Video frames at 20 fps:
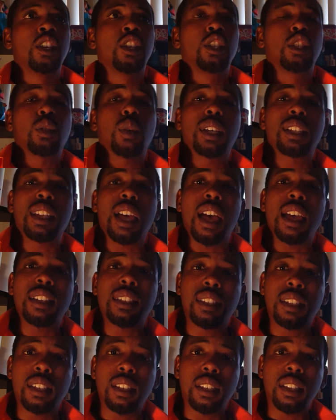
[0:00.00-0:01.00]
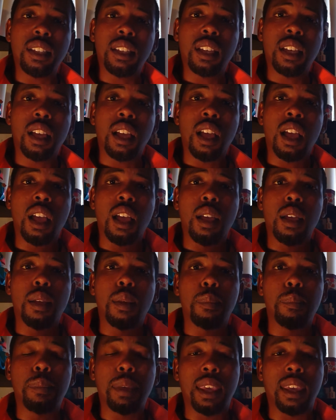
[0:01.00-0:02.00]
So as an IT
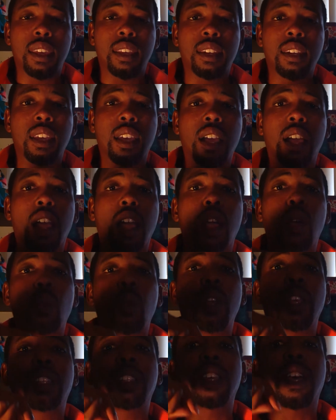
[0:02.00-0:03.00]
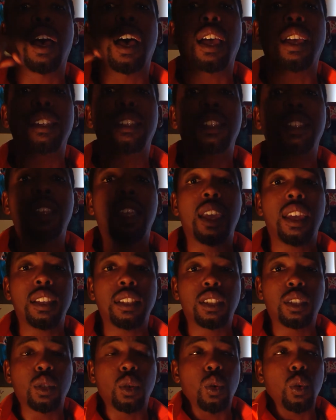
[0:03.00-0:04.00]
man, I went to ITA
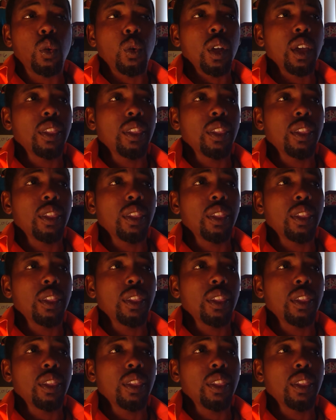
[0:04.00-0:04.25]
school.